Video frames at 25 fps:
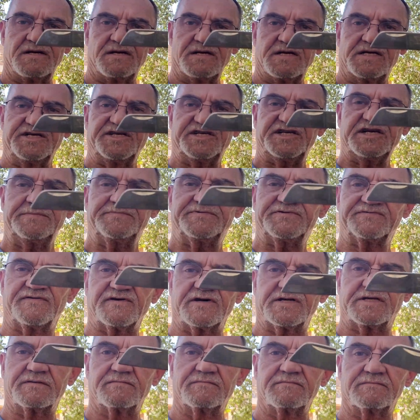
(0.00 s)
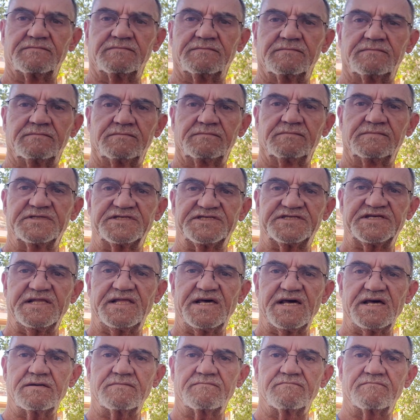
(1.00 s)
Sheep's foot. See
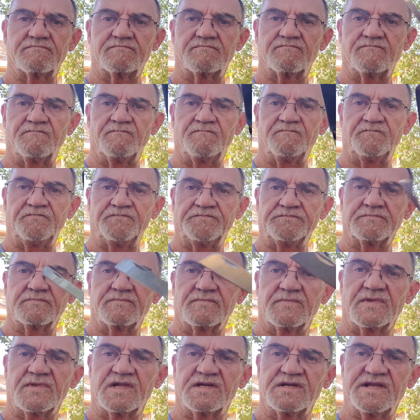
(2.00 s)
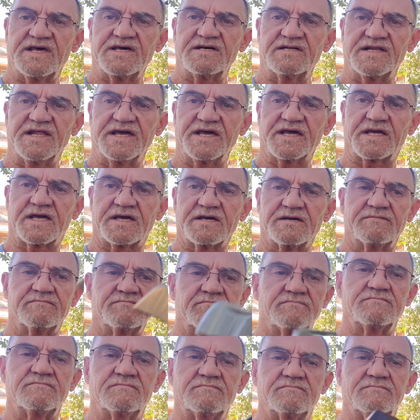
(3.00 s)
that? Nail nick
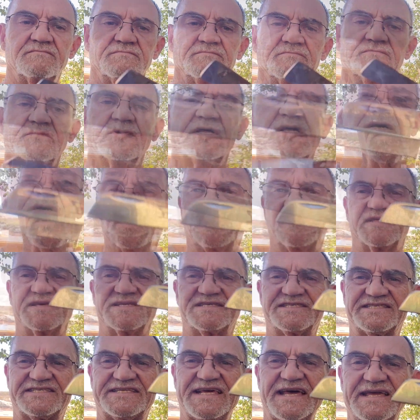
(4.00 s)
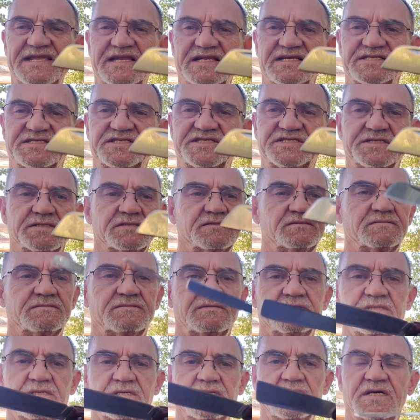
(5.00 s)
with the stainless
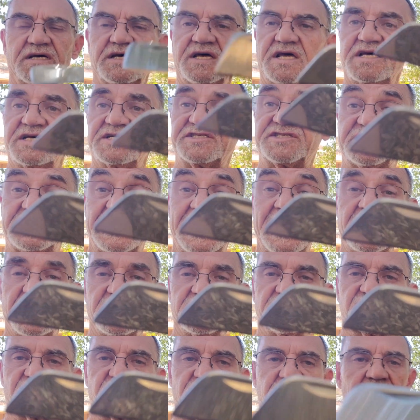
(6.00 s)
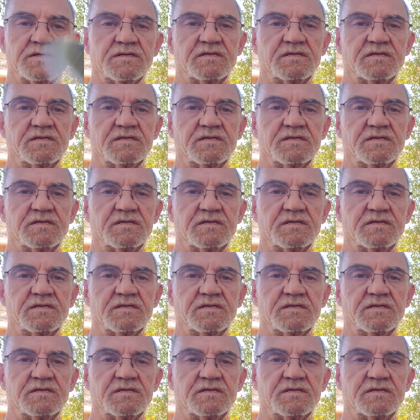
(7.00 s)
slash